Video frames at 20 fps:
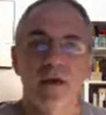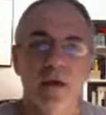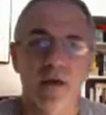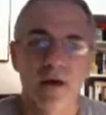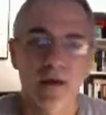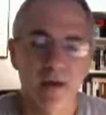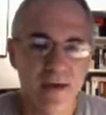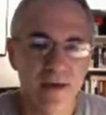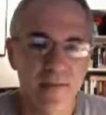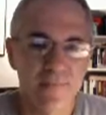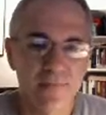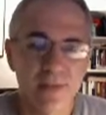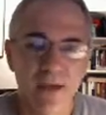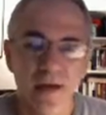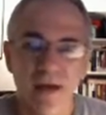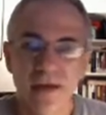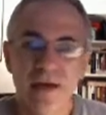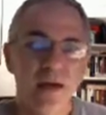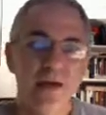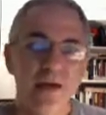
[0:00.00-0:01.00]

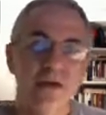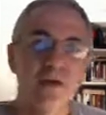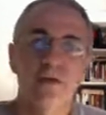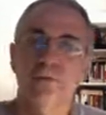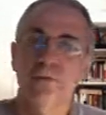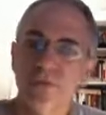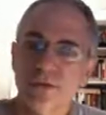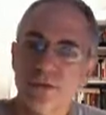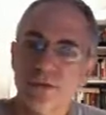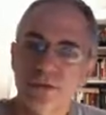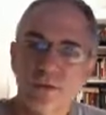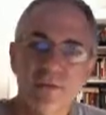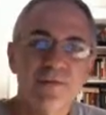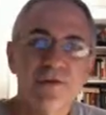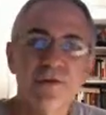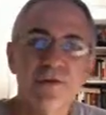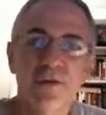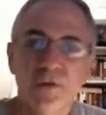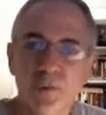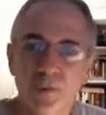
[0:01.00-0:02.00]
I know, of course, some of
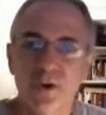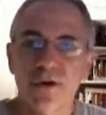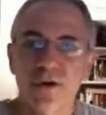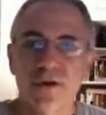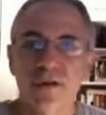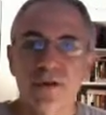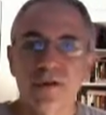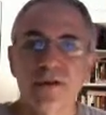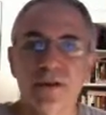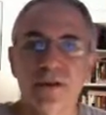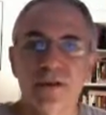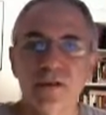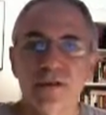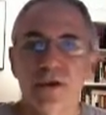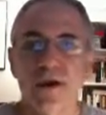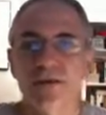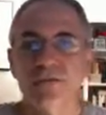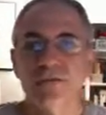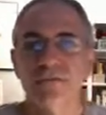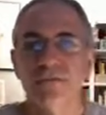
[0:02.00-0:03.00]
you who work in
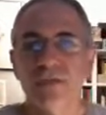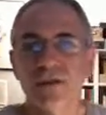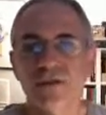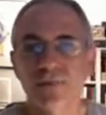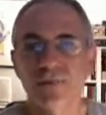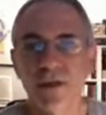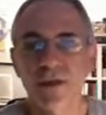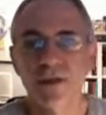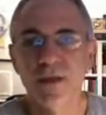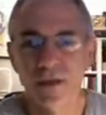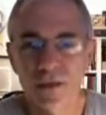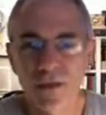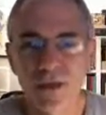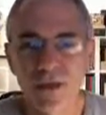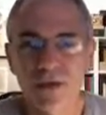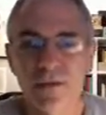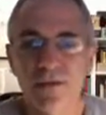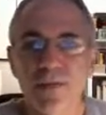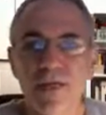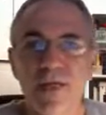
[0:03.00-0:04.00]
law enforcement
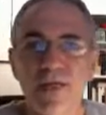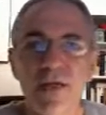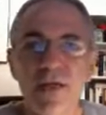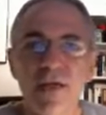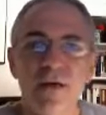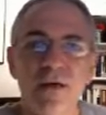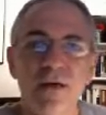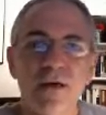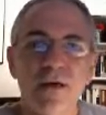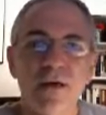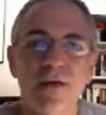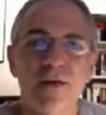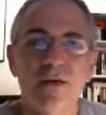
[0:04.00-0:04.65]
know the media